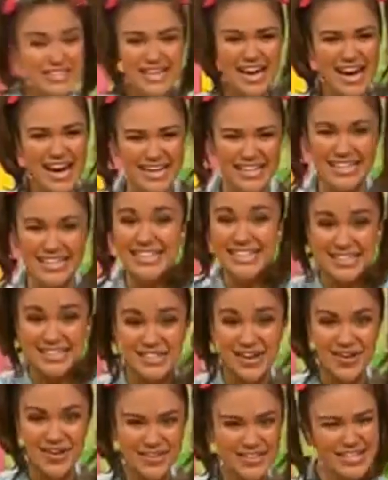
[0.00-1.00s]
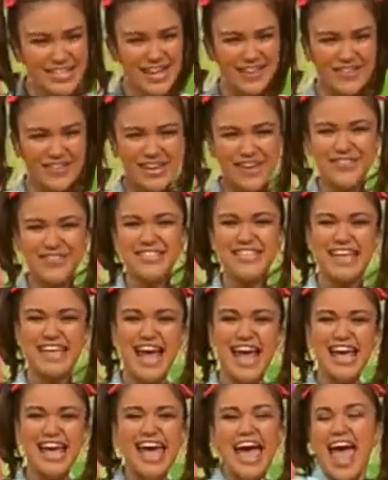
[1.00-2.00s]
so excited because Lauren's
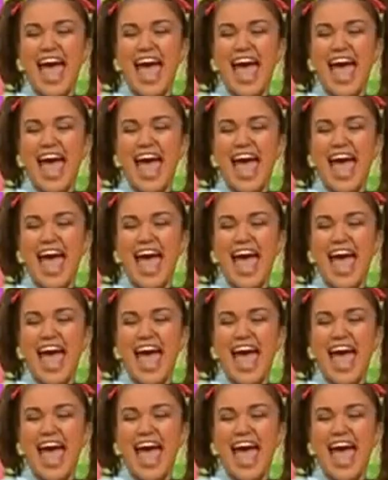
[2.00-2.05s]
coming over